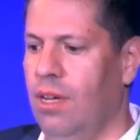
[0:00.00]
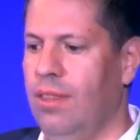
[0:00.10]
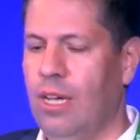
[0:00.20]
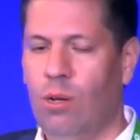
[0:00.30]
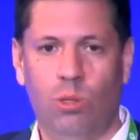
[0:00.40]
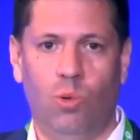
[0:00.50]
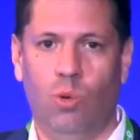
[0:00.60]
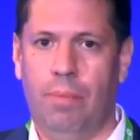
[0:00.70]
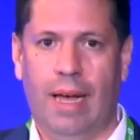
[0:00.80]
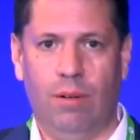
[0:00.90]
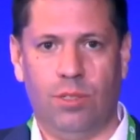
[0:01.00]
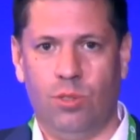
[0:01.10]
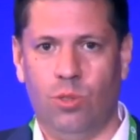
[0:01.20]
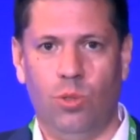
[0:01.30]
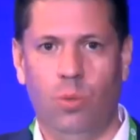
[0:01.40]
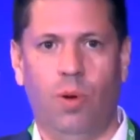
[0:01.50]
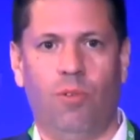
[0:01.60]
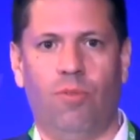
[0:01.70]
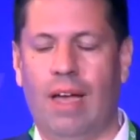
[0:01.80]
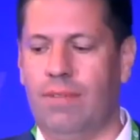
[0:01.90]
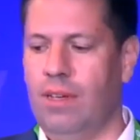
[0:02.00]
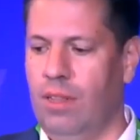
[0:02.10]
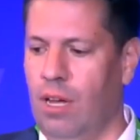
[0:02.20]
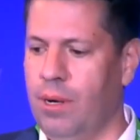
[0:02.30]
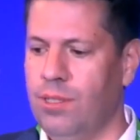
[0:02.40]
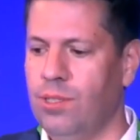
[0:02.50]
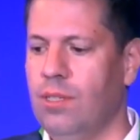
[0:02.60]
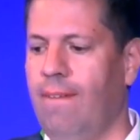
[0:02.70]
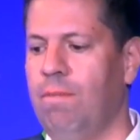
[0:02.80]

They go to about 2.5 kilometers.